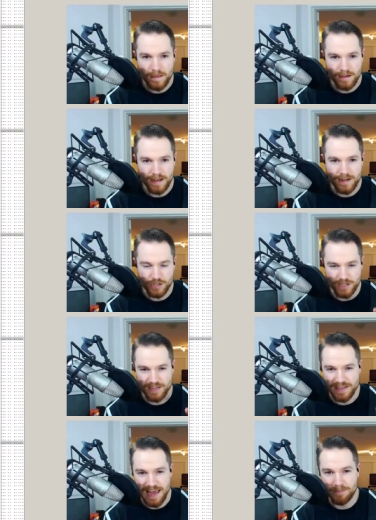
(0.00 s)
kind of just
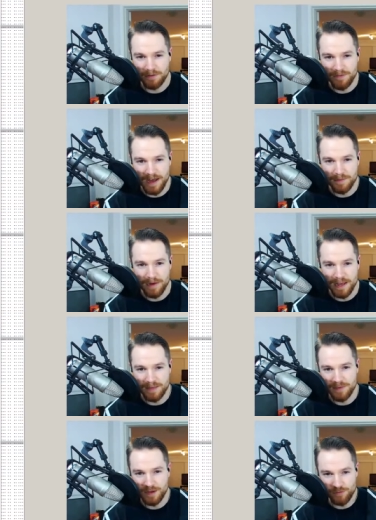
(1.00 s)
gets amplified by
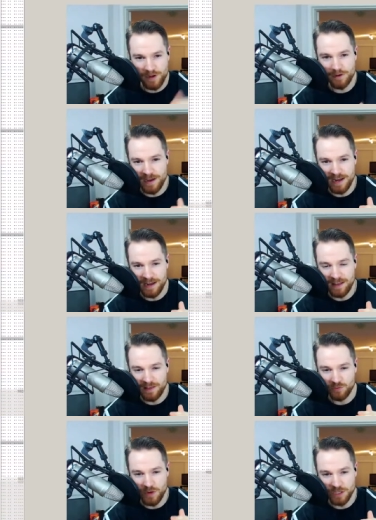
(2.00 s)
it being recreated in
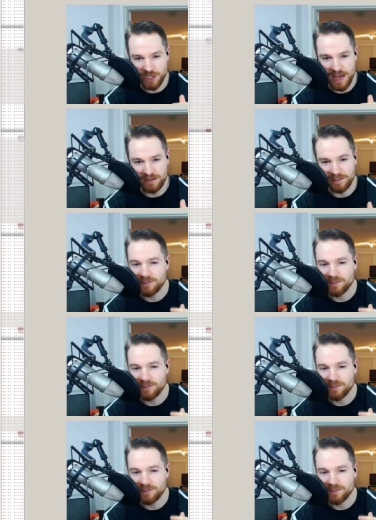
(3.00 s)
this one channel.